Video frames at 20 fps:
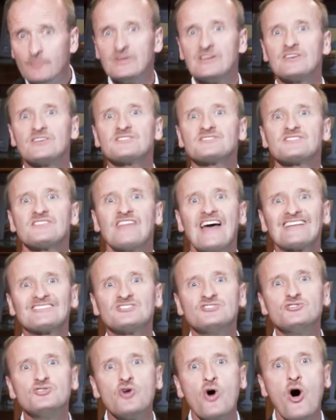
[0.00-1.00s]
because
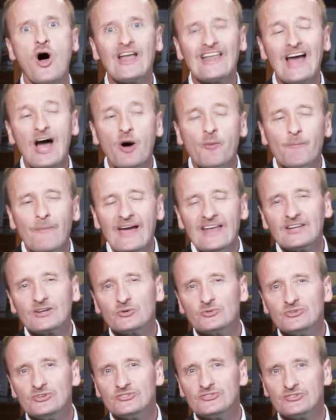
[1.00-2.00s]
that's not how
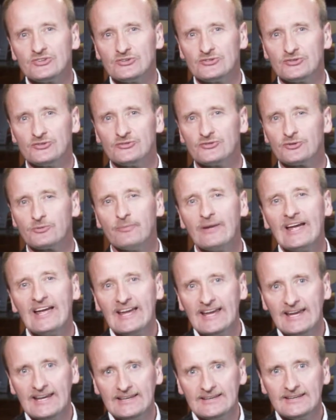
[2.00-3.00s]
medical decisions are
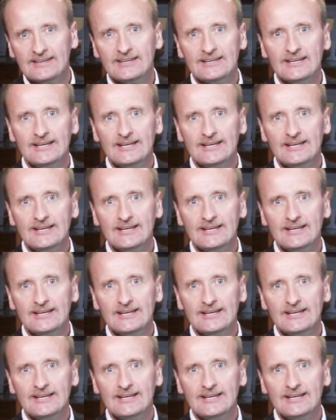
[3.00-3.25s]
made.